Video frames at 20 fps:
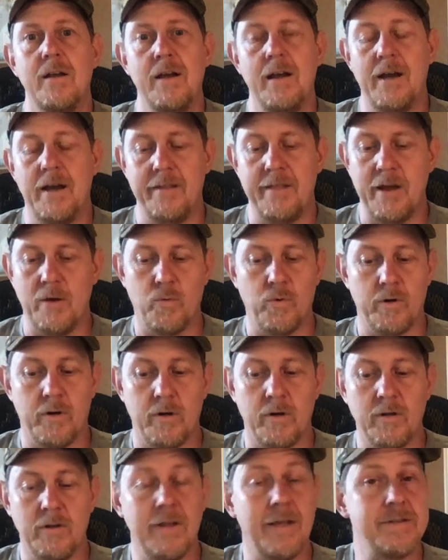that
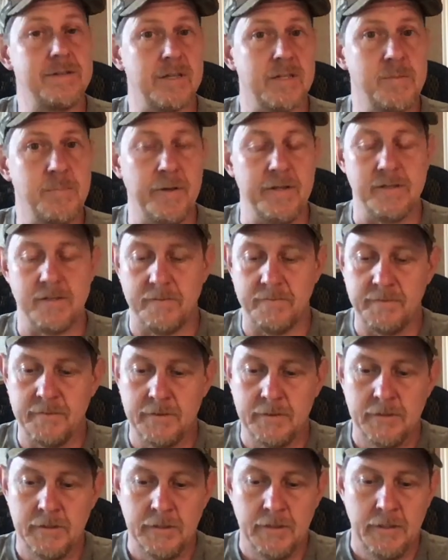were less expensive.
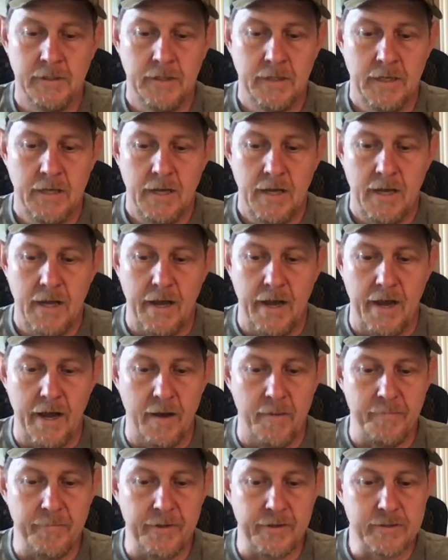
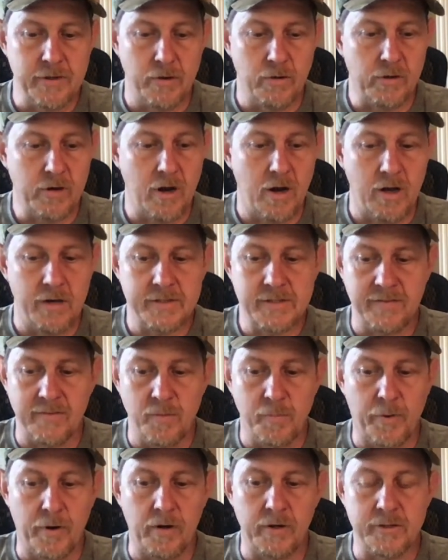The total cost of the
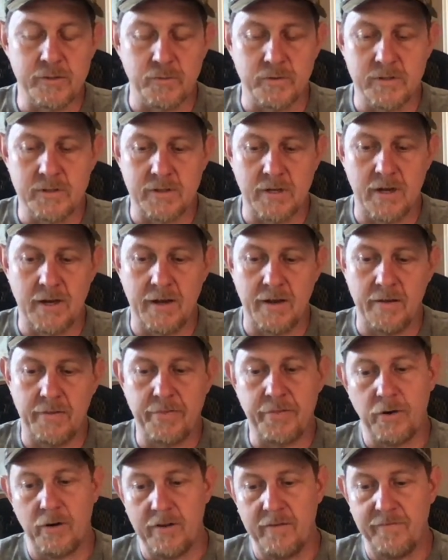parts was
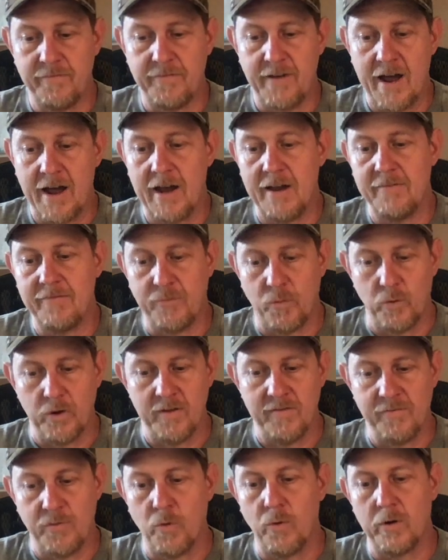
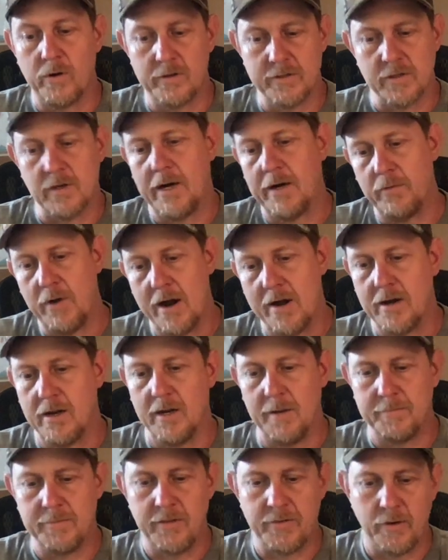$35.44, so I rounded
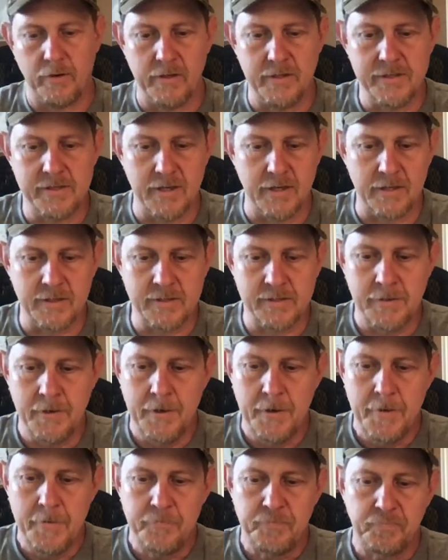up to 36.
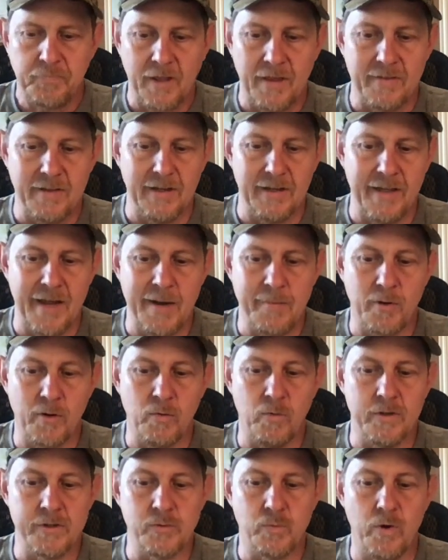The labor
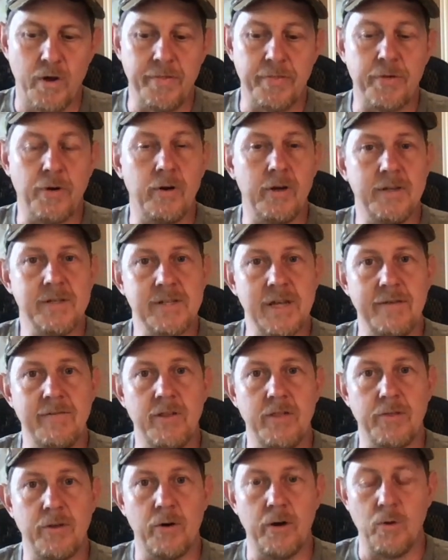was
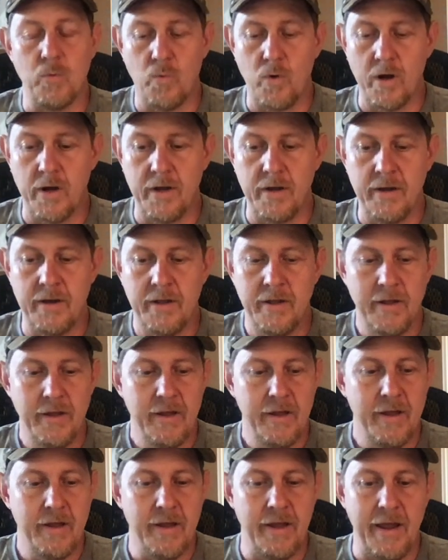$137.31,
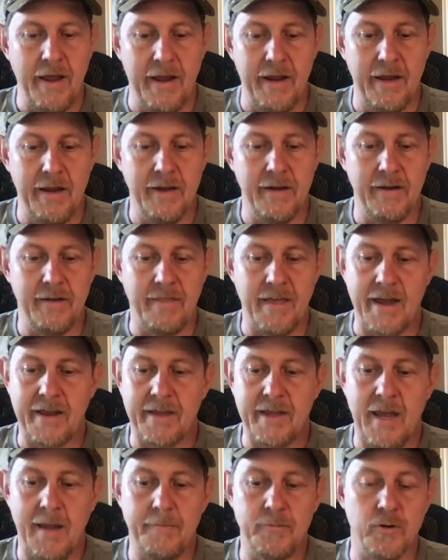and that
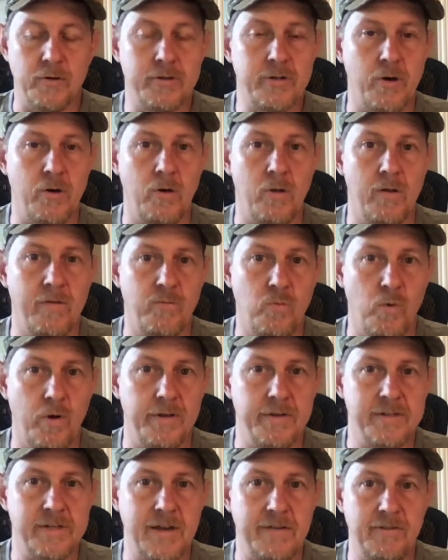came to a total of
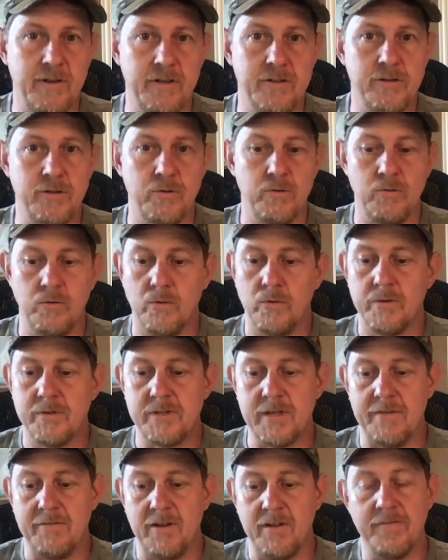
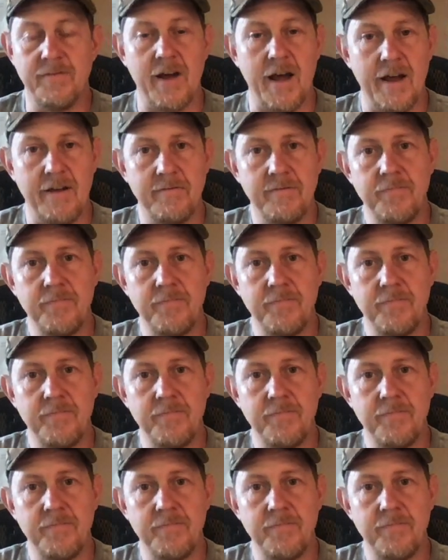$172.75.